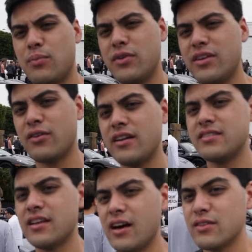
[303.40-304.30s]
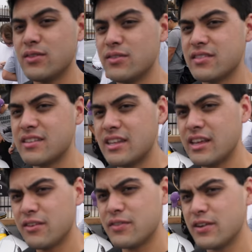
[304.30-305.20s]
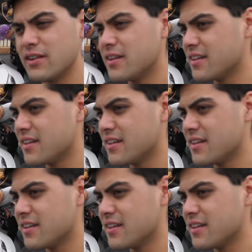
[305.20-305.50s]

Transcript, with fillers: Yeah, pretty crazy how there's a TDF here.